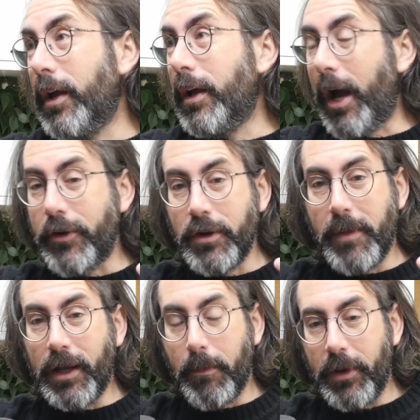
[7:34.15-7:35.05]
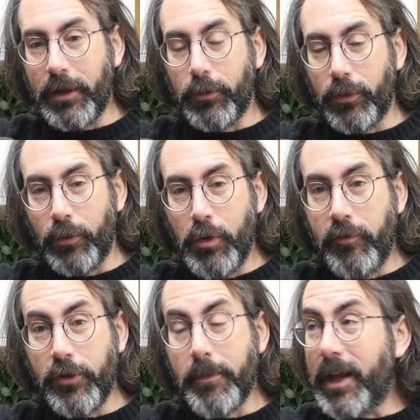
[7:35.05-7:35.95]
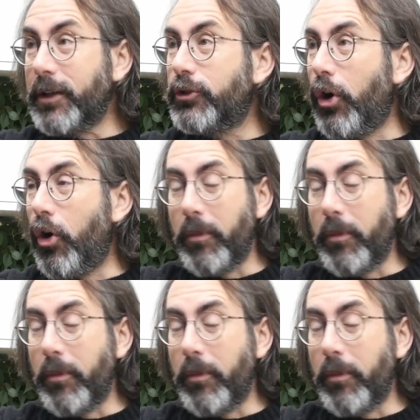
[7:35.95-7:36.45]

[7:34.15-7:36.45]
How do you make a big roof? You make a dome.